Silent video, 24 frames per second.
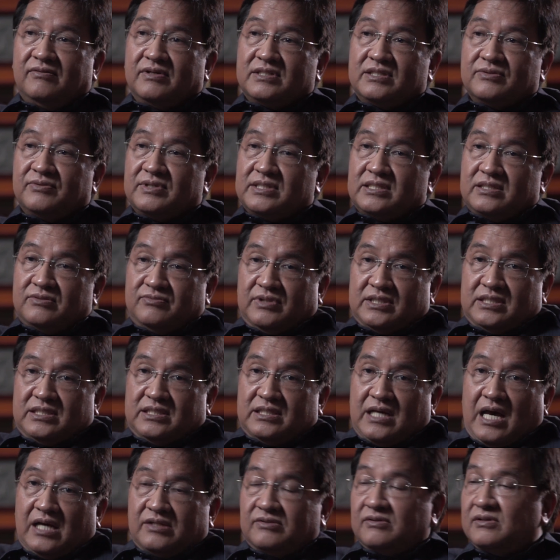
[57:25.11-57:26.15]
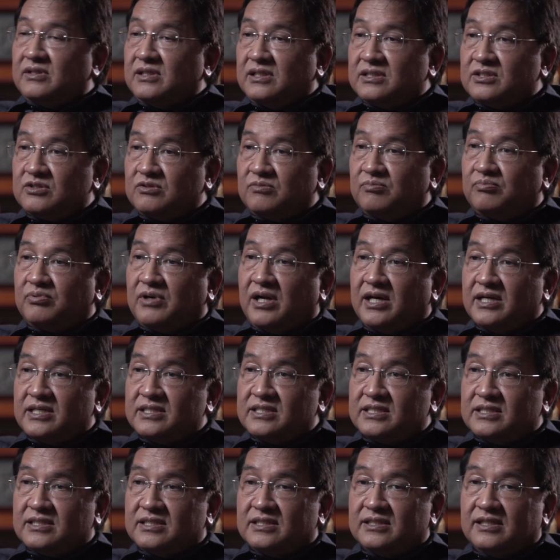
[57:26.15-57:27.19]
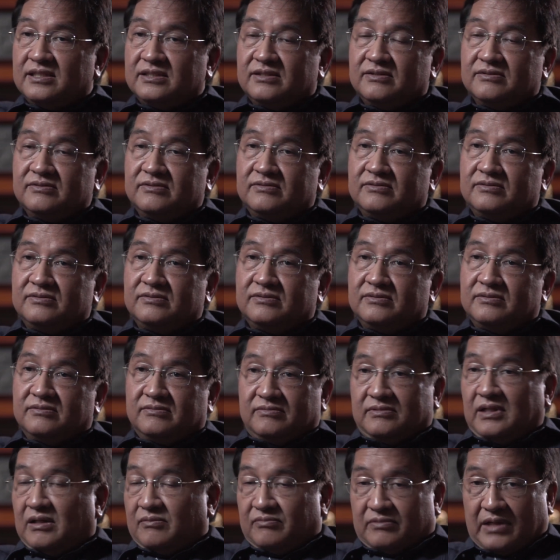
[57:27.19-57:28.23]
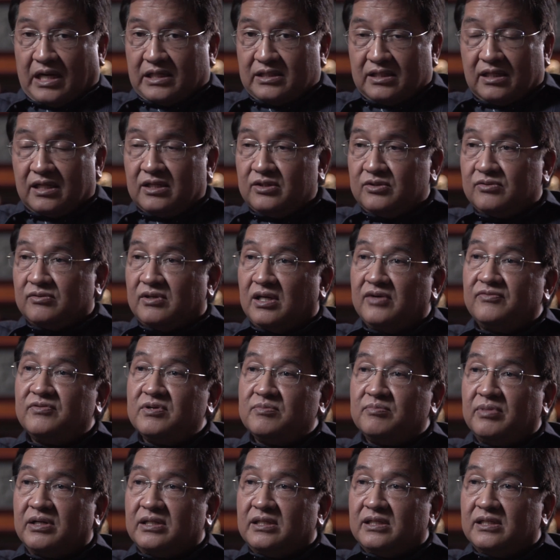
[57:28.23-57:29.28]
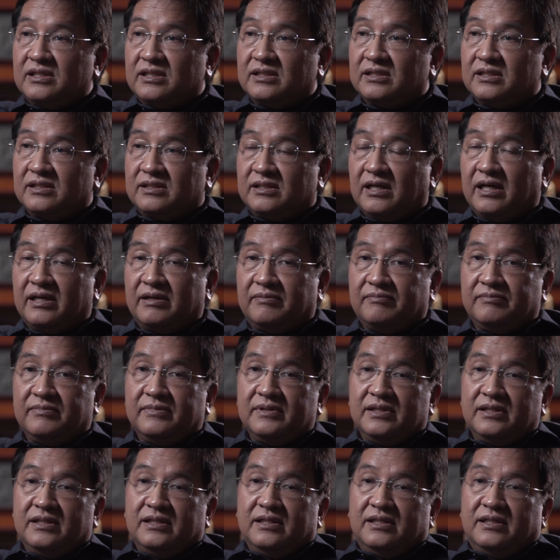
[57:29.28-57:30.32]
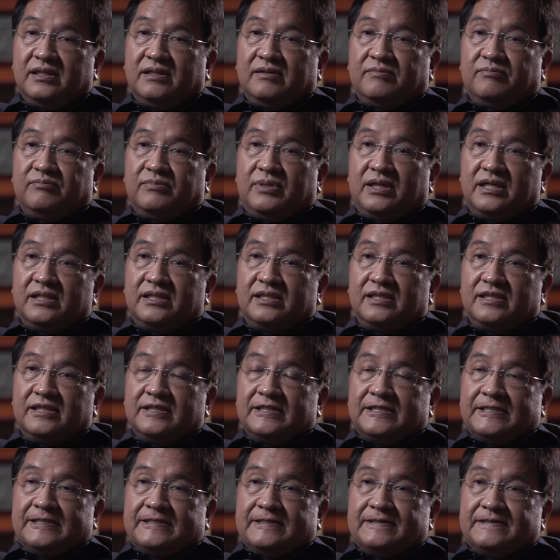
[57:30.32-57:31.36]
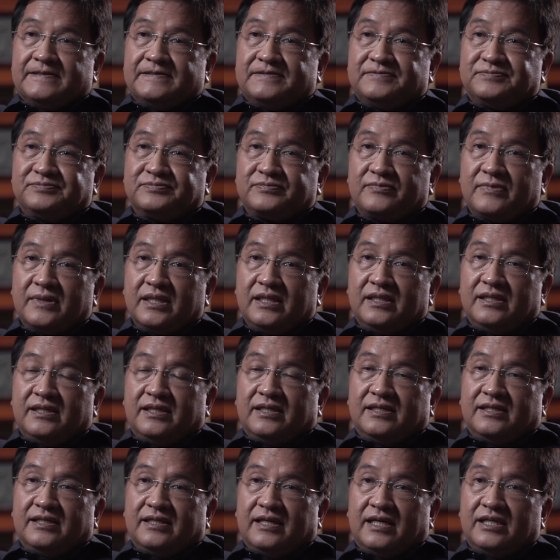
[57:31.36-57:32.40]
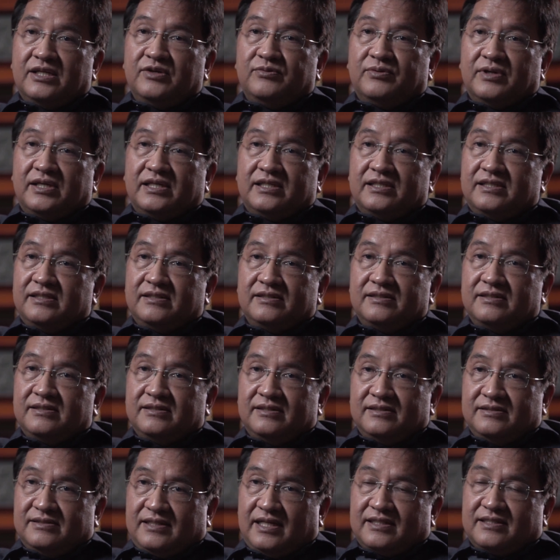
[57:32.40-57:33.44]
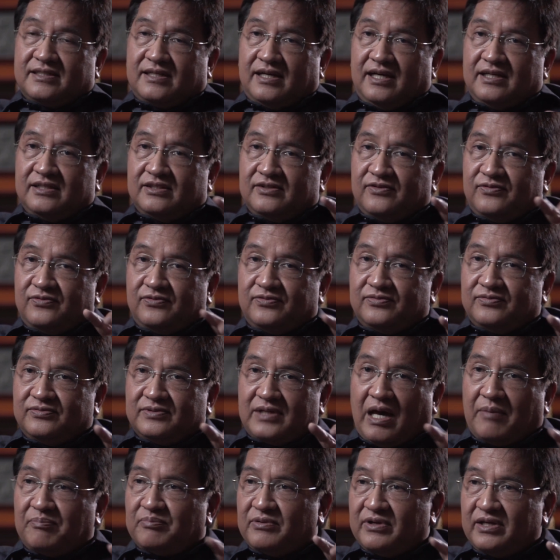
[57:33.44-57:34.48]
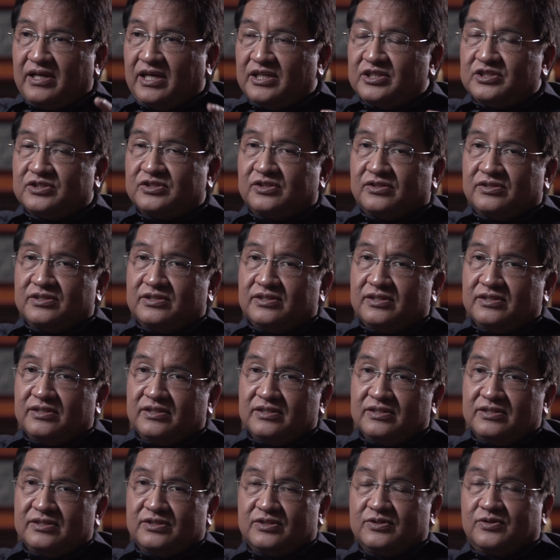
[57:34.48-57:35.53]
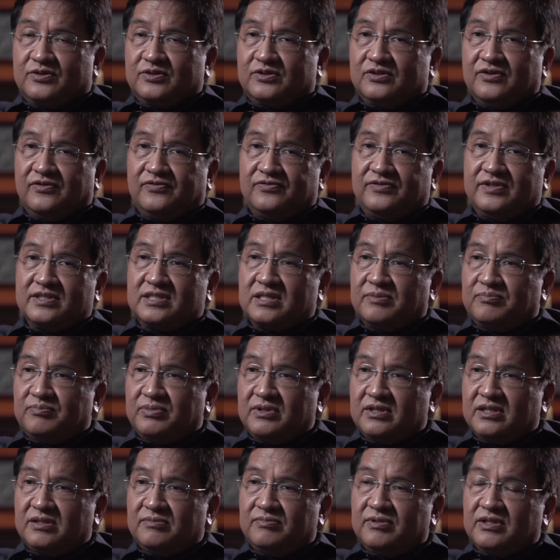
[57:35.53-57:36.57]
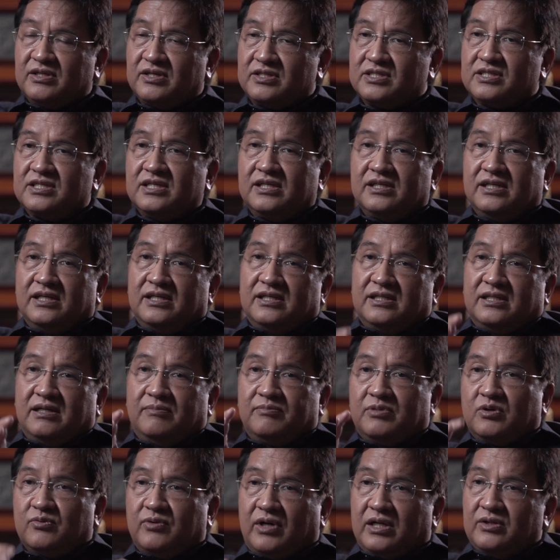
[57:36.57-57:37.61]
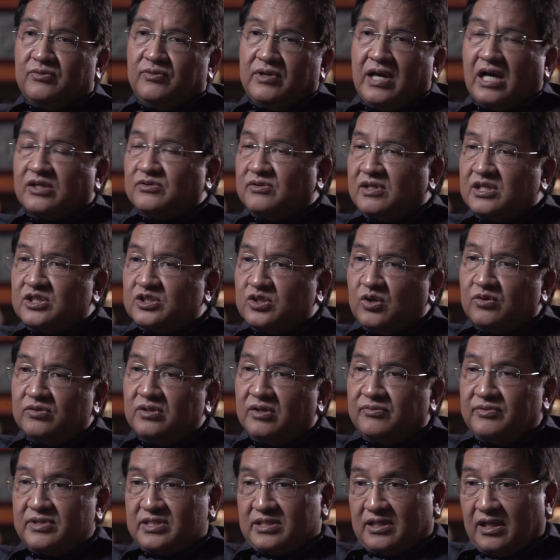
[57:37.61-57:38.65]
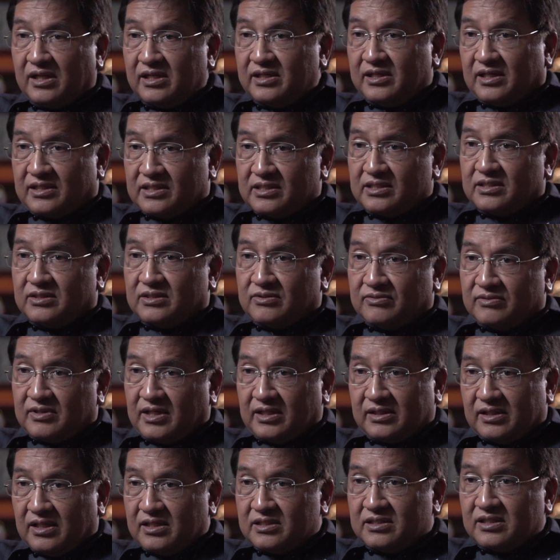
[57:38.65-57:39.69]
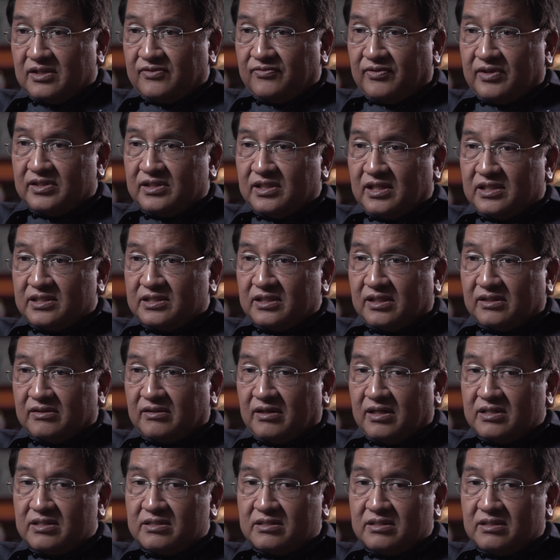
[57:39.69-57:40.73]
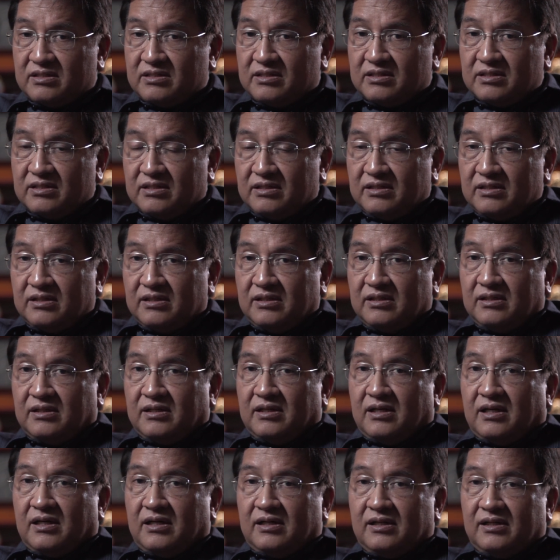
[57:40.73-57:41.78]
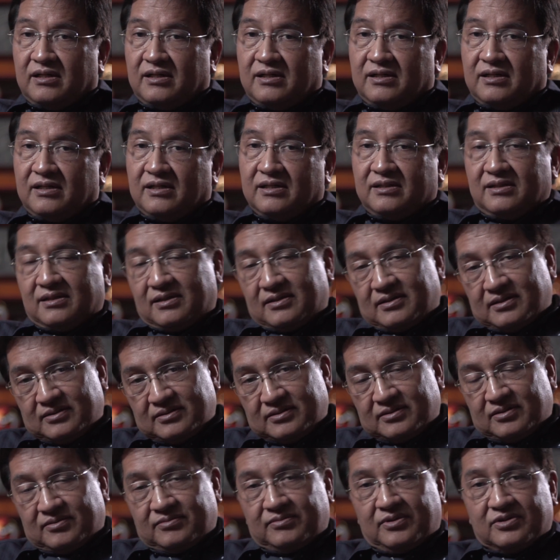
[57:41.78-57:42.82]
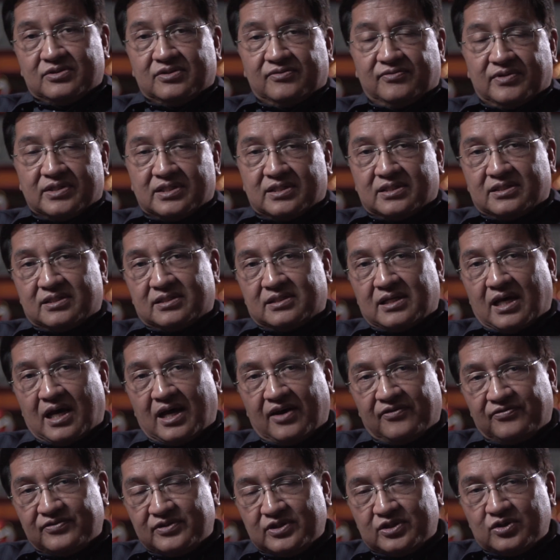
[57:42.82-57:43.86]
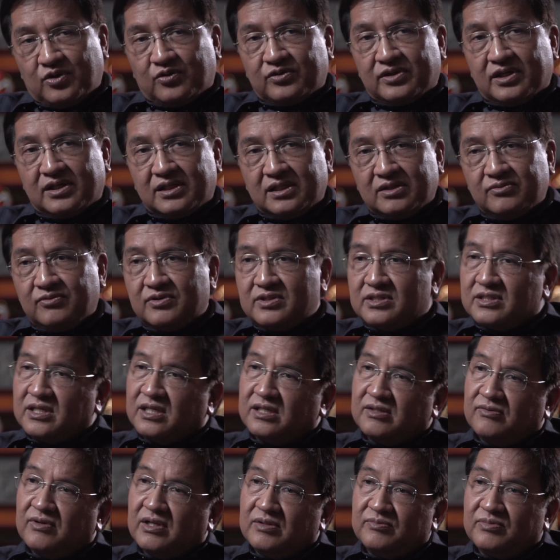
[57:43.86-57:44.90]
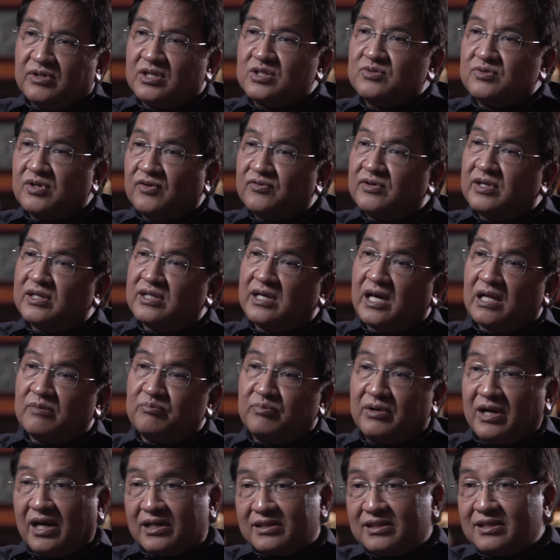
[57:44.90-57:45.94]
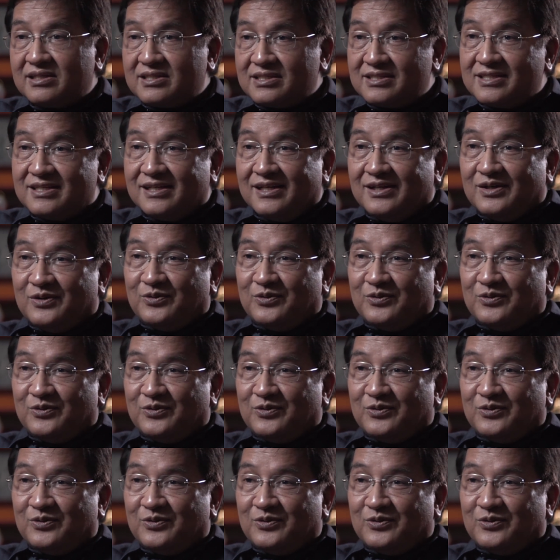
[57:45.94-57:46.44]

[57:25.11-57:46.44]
Was actually a surprise practically to everybody at the time. But anyway, that kind of apprehension sort of disappeared because, number one, we actually showed a resilience to that Asian financial crisis. And most of us half-jokingly would say, well, because we already had practice.